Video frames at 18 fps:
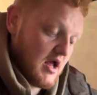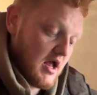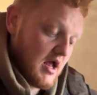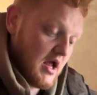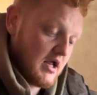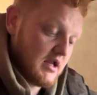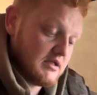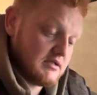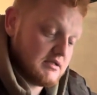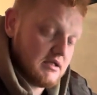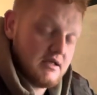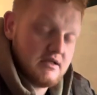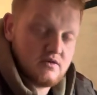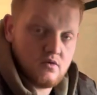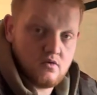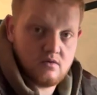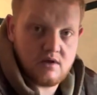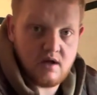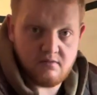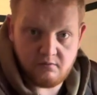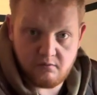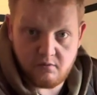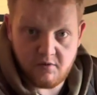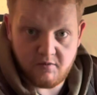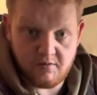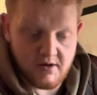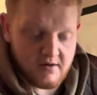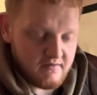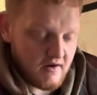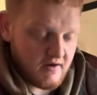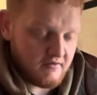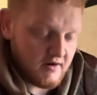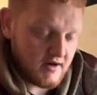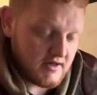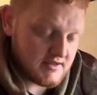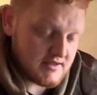And it's all done with PVA
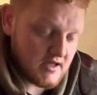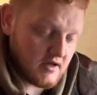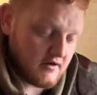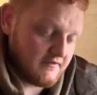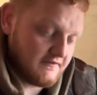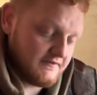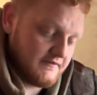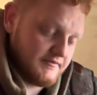friendly stuff.